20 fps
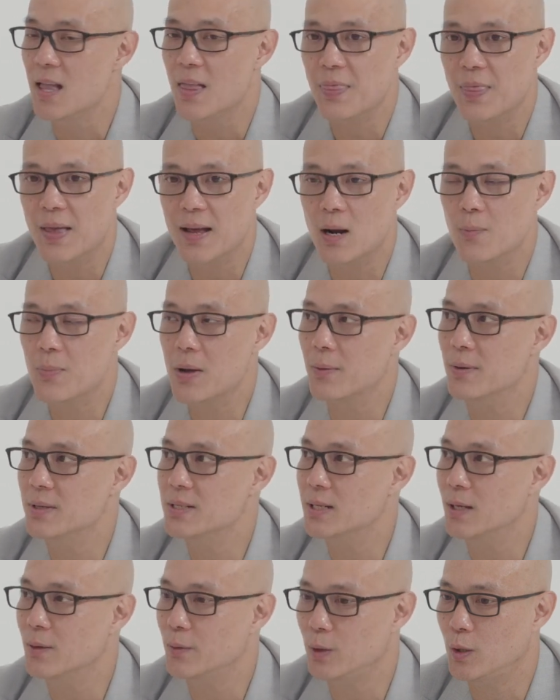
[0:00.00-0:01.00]
then I'll be able to
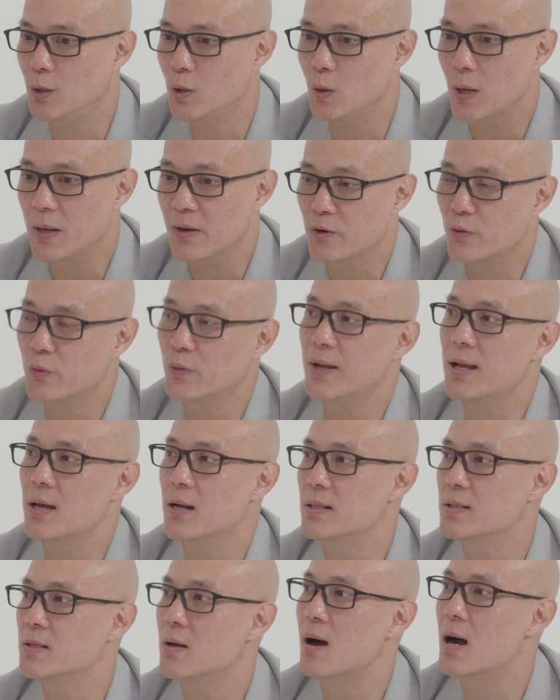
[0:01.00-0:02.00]
tell you and create a
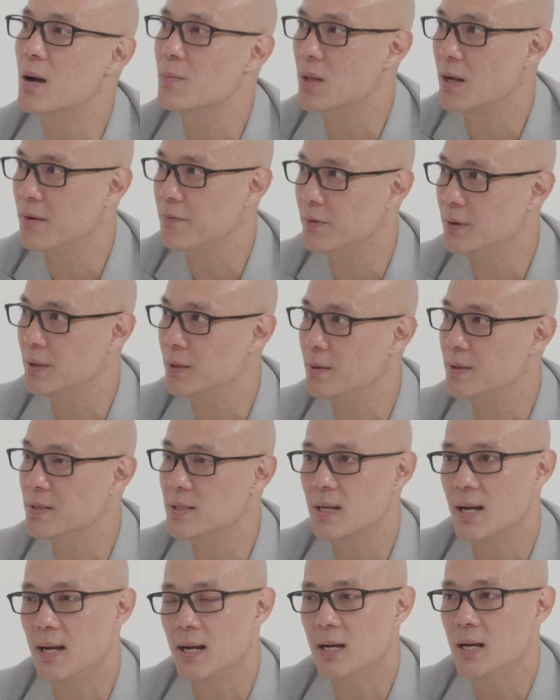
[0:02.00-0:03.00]
timeline for you and
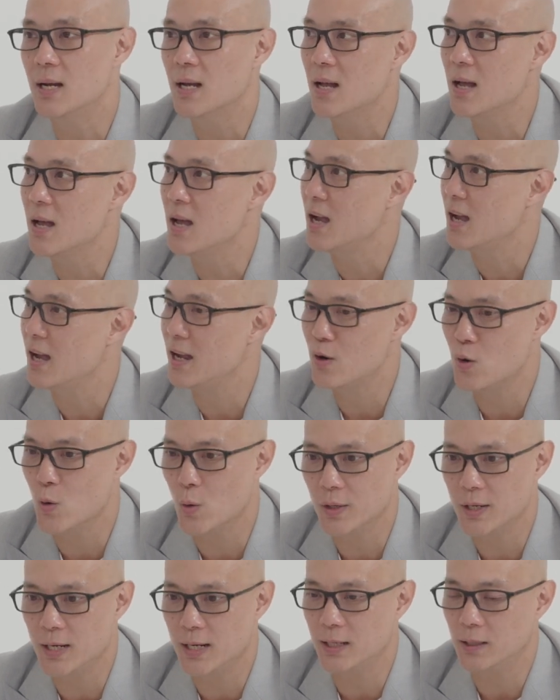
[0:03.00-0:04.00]
say, hey,
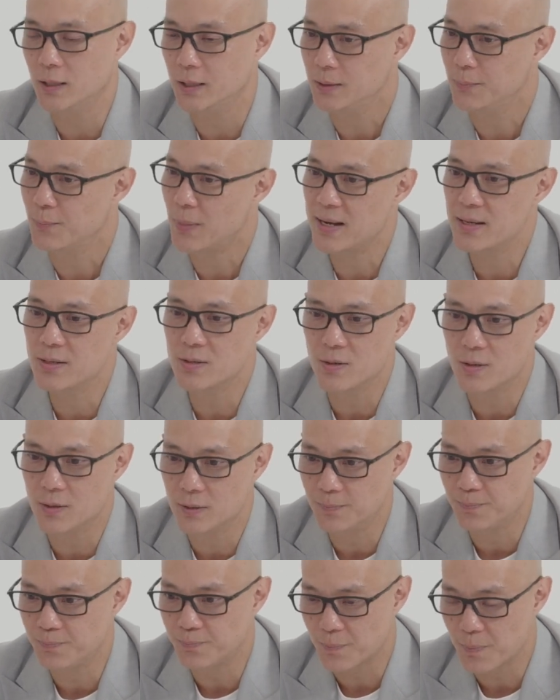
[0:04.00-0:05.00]
Courtney, like, based
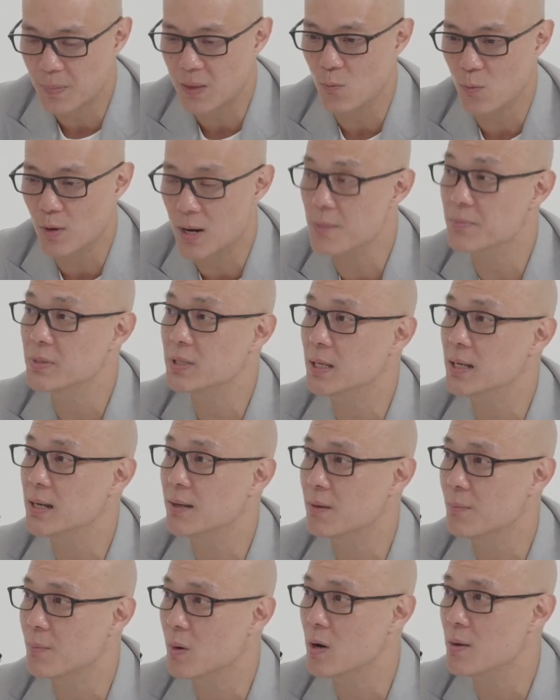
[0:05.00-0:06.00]
on what I'm seeing at
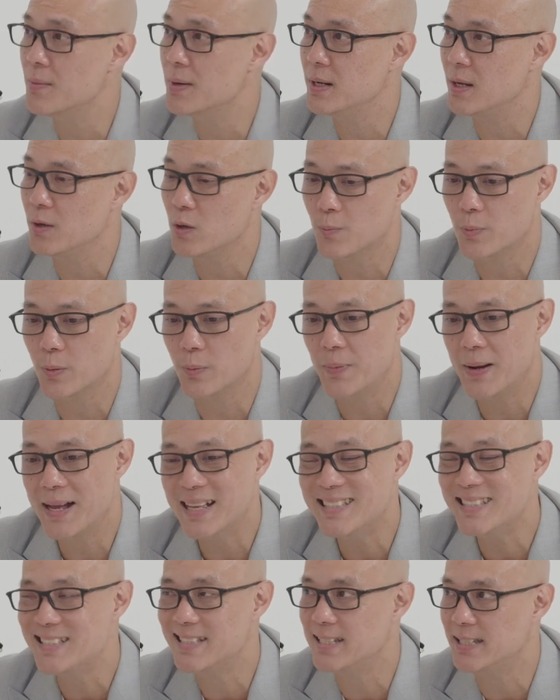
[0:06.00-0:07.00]
the moment and your
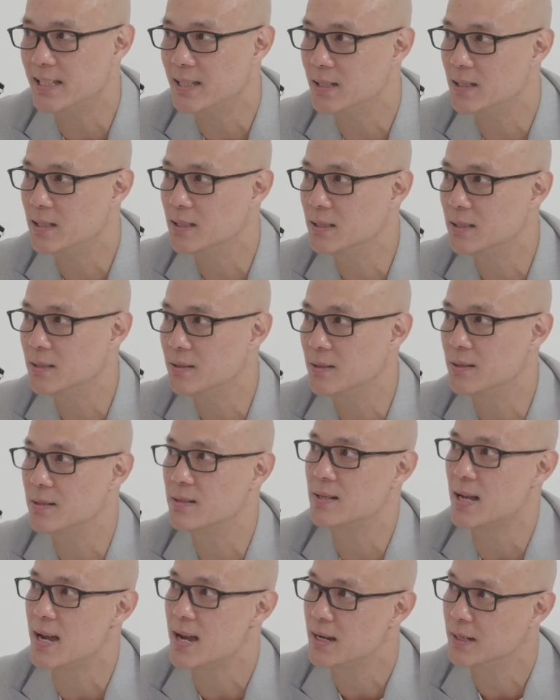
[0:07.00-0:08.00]
propensity to
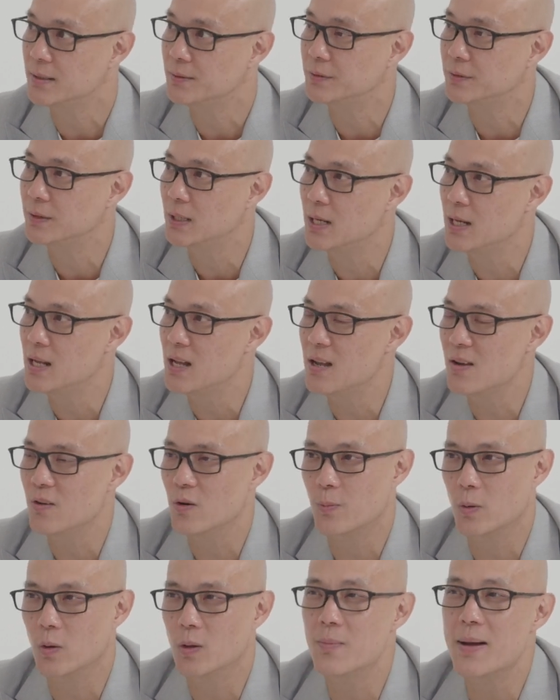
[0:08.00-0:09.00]
save, you're
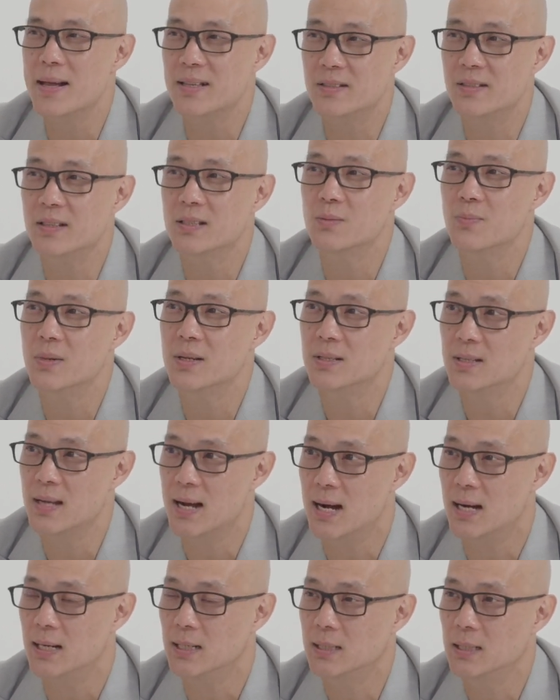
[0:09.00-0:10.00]
probably about 6 months
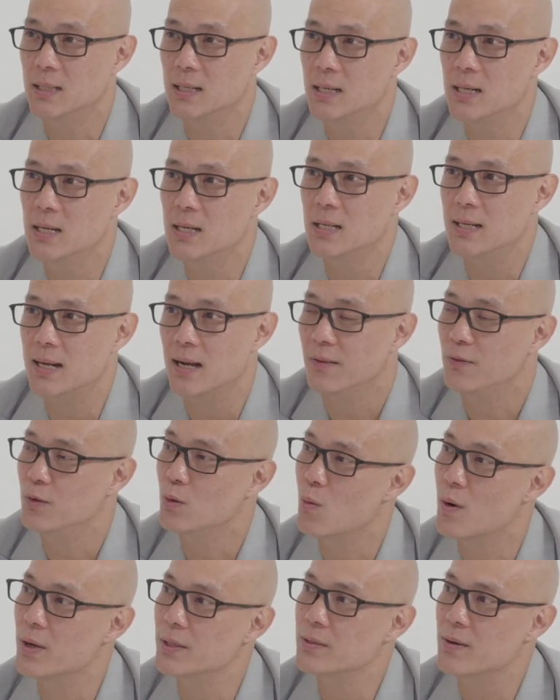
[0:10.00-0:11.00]
out. Now, if you
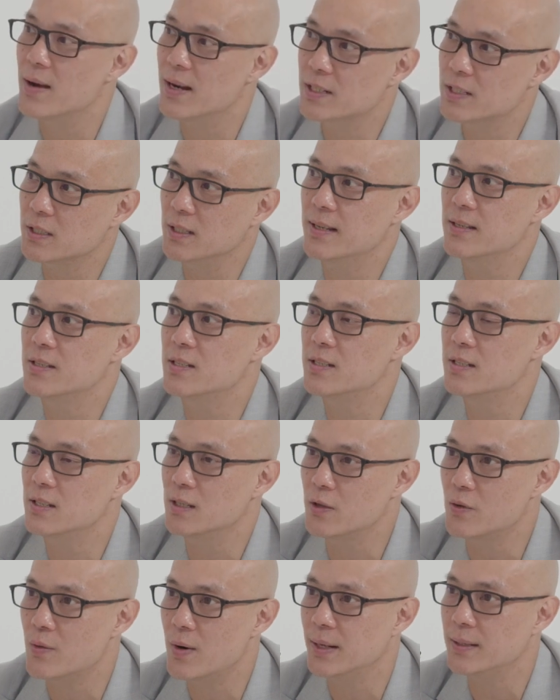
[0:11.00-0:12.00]
want to actually
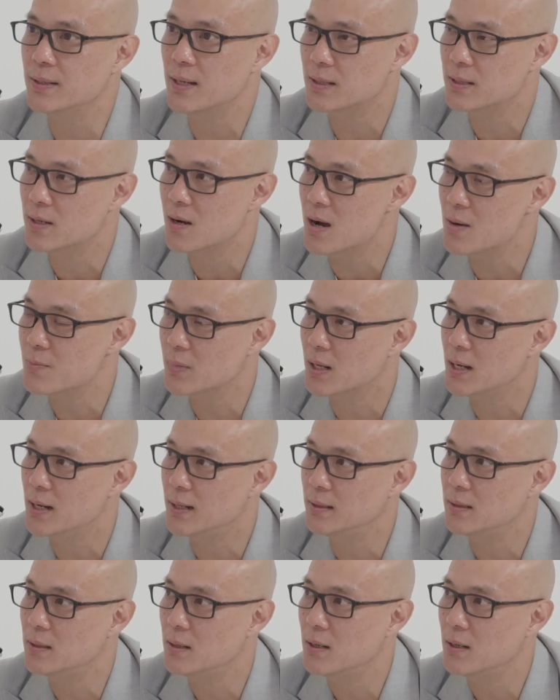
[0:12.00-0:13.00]
accelerate that timeline,